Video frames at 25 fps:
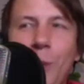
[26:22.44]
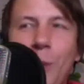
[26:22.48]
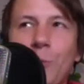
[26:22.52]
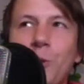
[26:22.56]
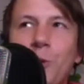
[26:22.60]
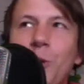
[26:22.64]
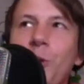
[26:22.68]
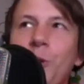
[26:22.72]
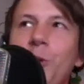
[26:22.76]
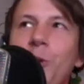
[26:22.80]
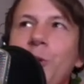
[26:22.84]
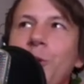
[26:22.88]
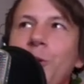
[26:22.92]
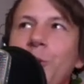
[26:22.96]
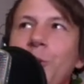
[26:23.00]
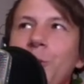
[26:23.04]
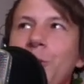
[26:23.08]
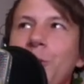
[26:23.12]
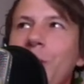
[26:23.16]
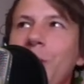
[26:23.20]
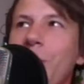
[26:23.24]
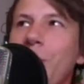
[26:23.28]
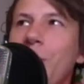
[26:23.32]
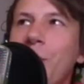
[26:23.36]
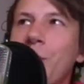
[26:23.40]
sure they'll do
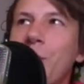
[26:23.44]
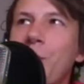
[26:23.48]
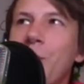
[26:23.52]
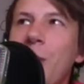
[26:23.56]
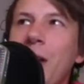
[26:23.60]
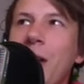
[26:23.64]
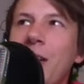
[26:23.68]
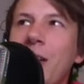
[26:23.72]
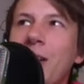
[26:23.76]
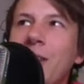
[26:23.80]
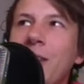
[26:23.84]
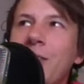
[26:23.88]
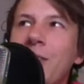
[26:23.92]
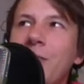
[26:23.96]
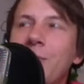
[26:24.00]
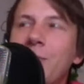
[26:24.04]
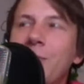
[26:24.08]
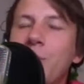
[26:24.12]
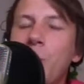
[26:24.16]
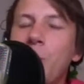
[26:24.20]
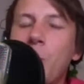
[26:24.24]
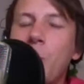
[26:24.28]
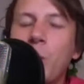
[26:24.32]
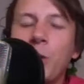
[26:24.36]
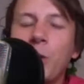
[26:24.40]
something to make it
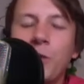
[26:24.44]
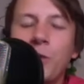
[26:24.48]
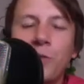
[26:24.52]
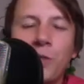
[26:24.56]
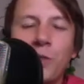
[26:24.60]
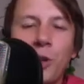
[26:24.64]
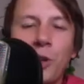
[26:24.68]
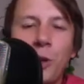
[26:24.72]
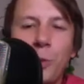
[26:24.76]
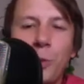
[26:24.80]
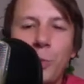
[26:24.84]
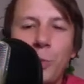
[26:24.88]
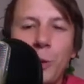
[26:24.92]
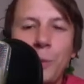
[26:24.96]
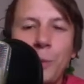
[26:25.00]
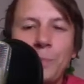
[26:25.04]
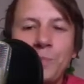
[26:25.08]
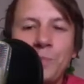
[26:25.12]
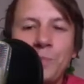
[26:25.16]
more difficult. But